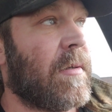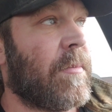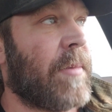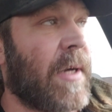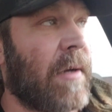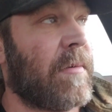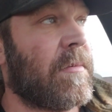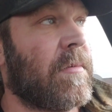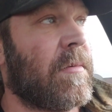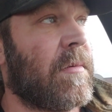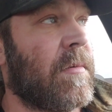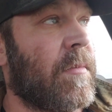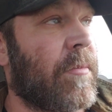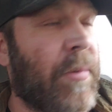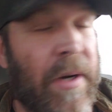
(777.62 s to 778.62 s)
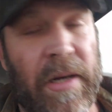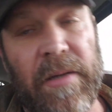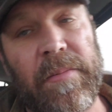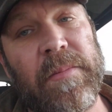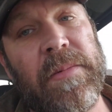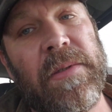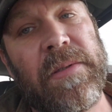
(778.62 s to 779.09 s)
But
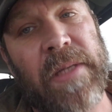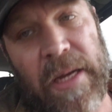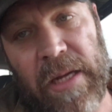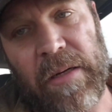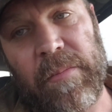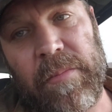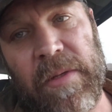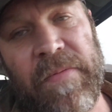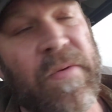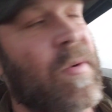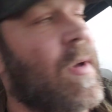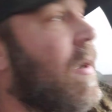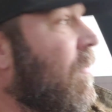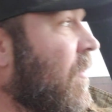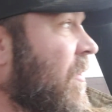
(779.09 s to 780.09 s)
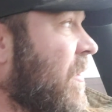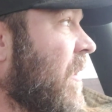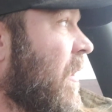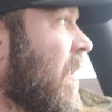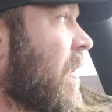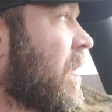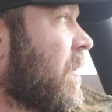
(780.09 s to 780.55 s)
Brandon Tatum, if you ever
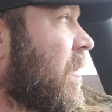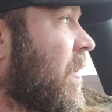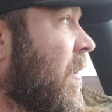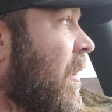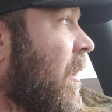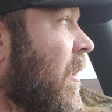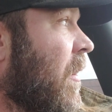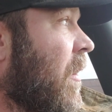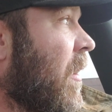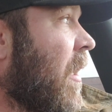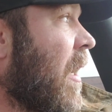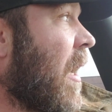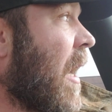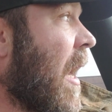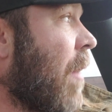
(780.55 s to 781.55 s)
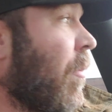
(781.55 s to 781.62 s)
see this, I